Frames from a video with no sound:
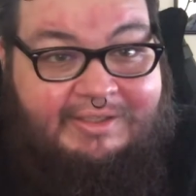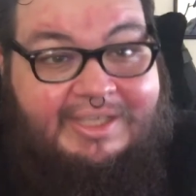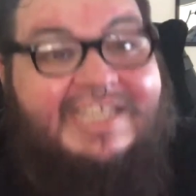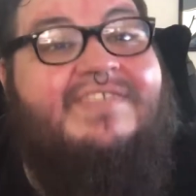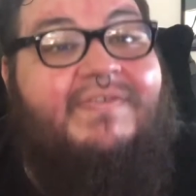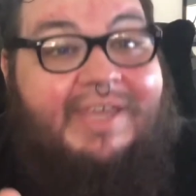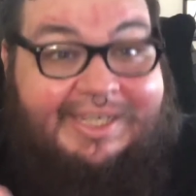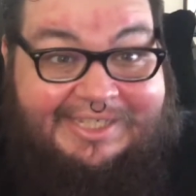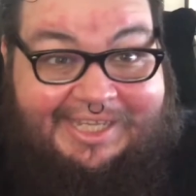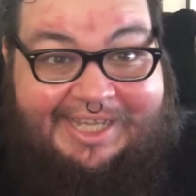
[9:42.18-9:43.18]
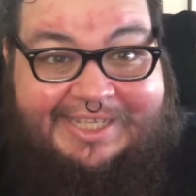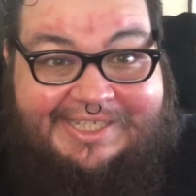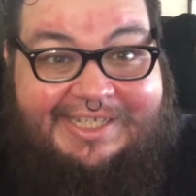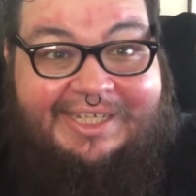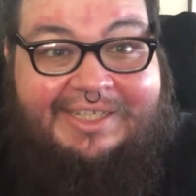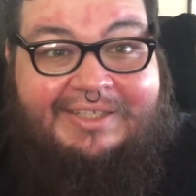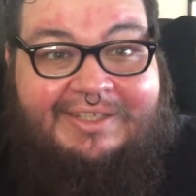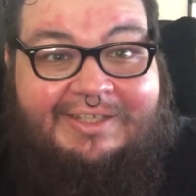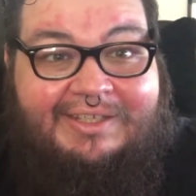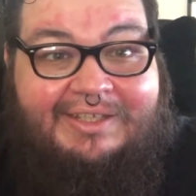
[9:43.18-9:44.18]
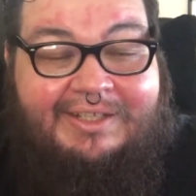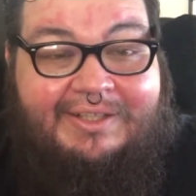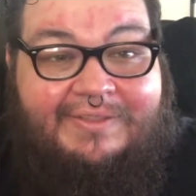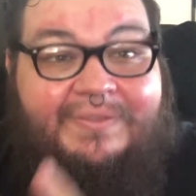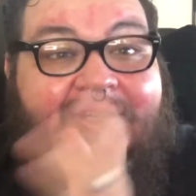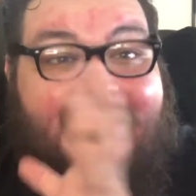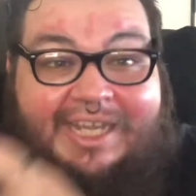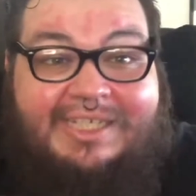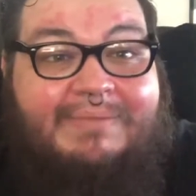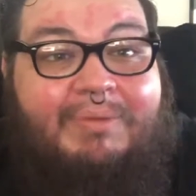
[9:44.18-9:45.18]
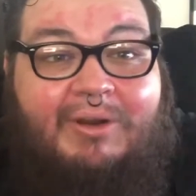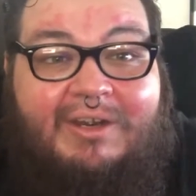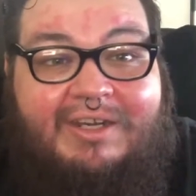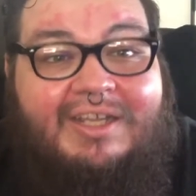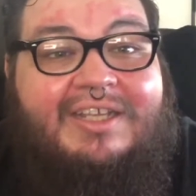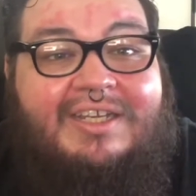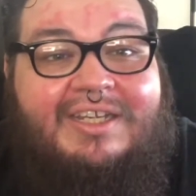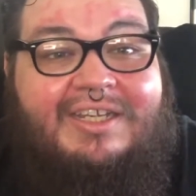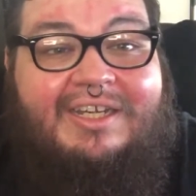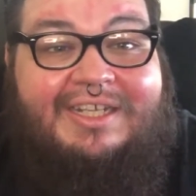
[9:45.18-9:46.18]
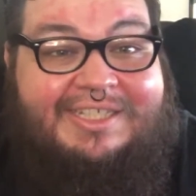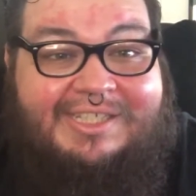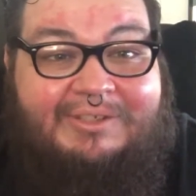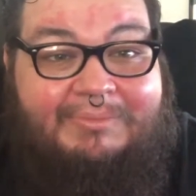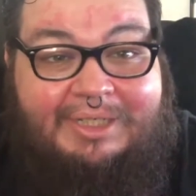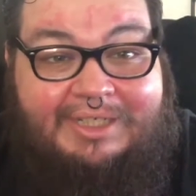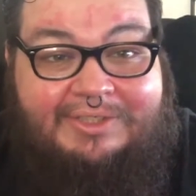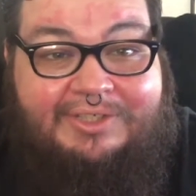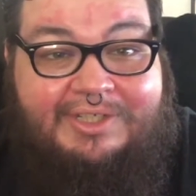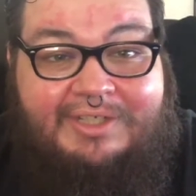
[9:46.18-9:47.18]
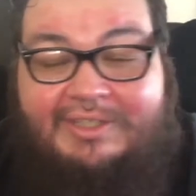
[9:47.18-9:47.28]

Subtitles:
is fantastic. The next part, not so much.